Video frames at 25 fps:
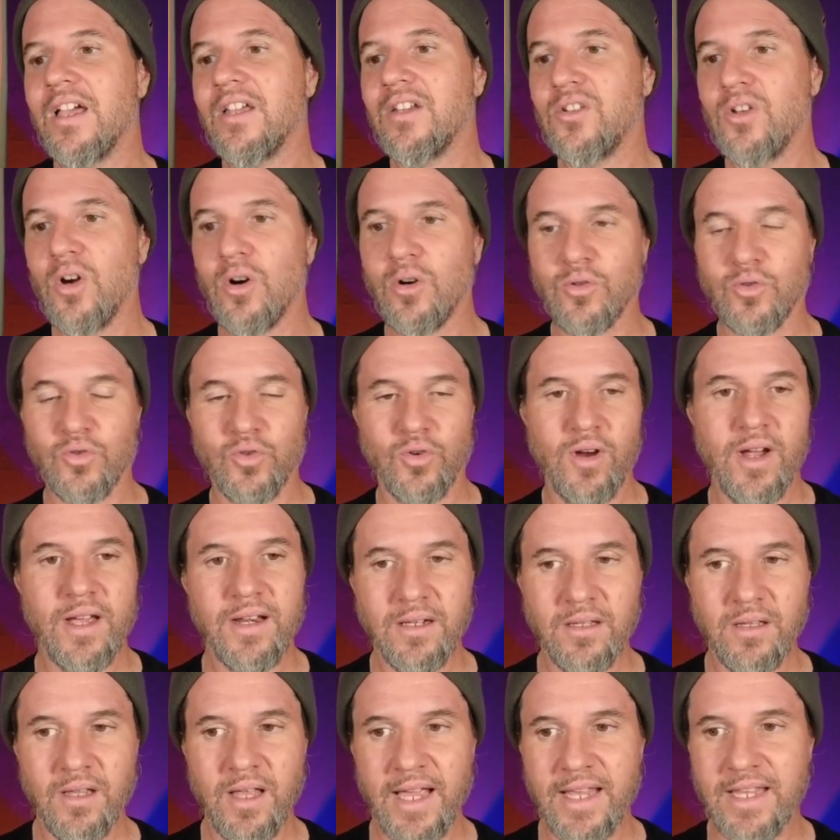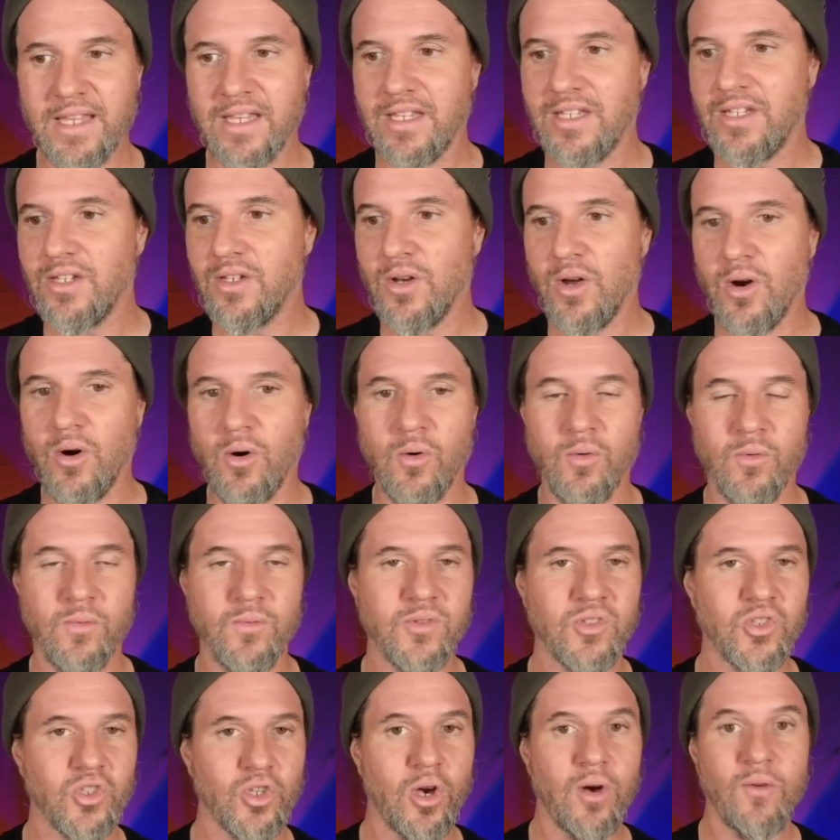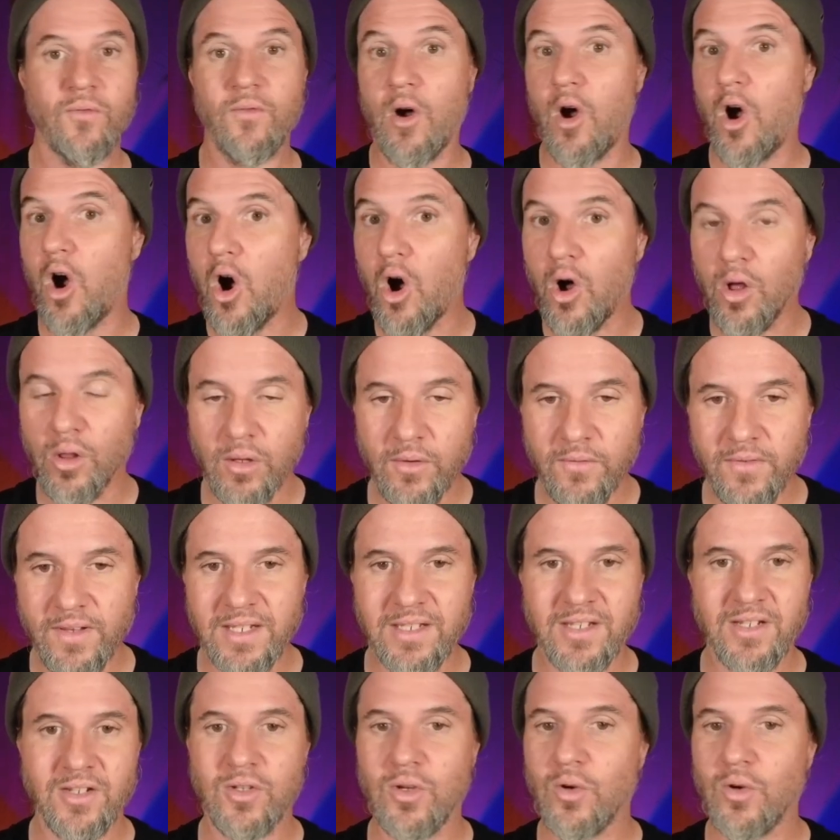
Don't try to, like, you know, solve all of it.